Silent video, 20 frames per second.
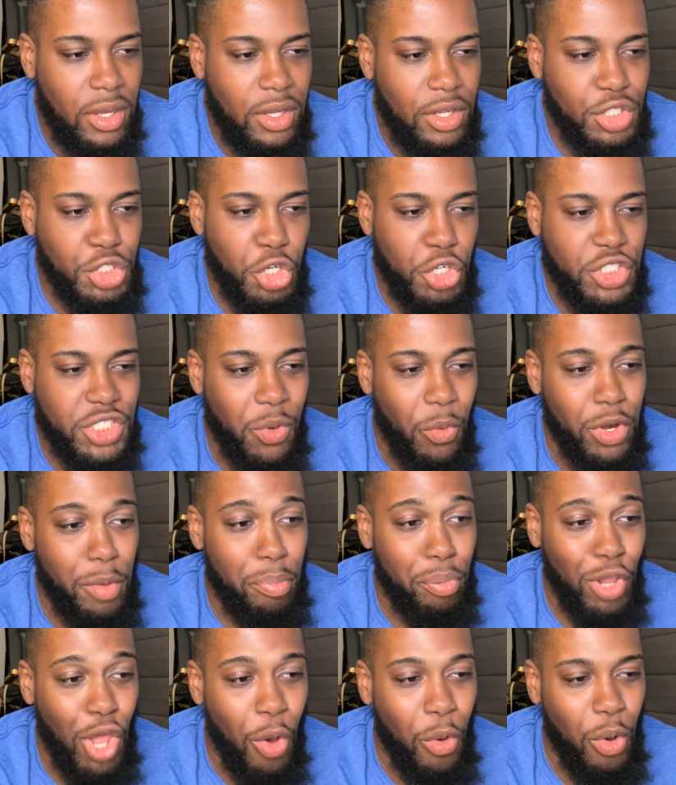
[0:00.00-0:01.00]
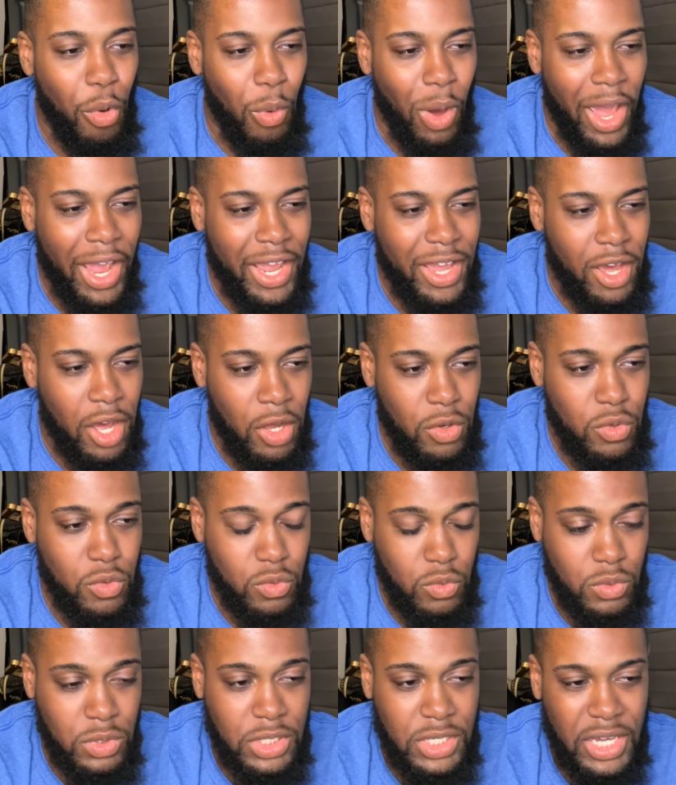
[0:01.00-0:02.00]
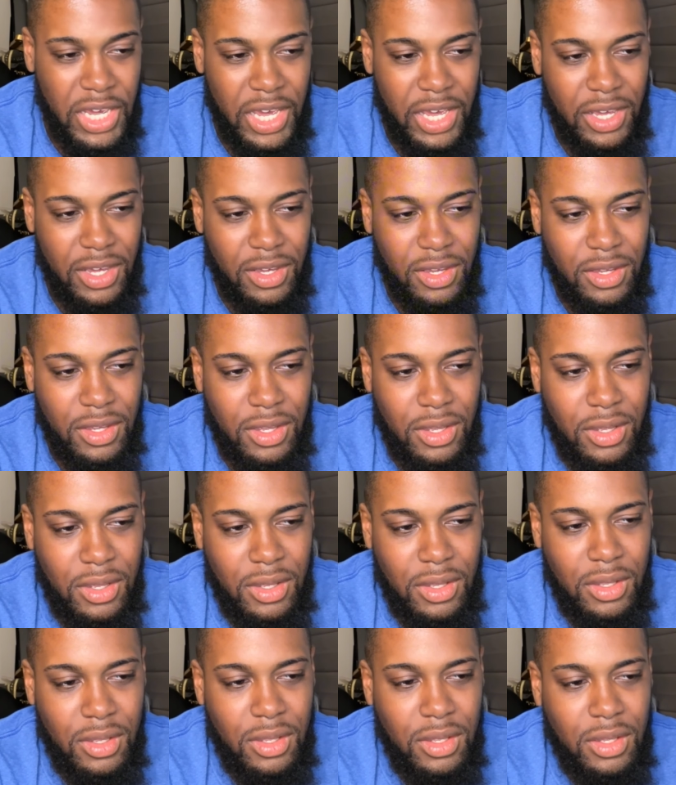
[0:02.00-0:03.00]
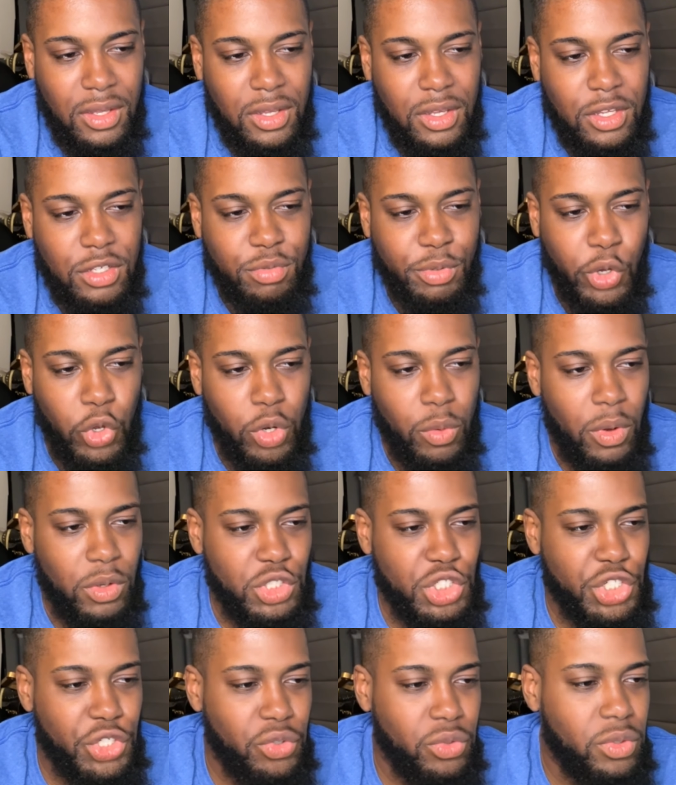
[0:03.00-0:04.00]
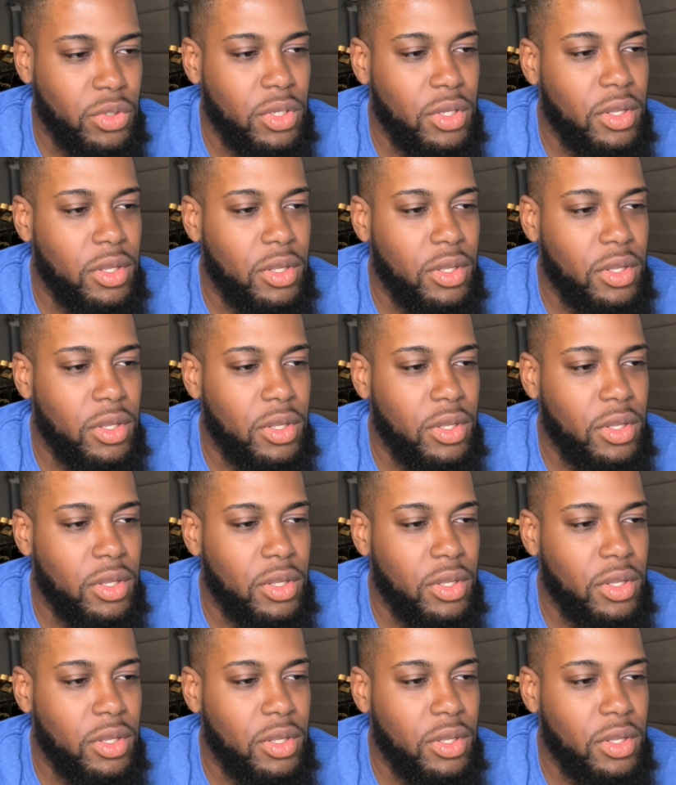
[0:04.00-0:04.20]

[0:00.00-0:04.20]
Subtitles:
Jerry want to blow away? Okay. Splagooter won't shoot.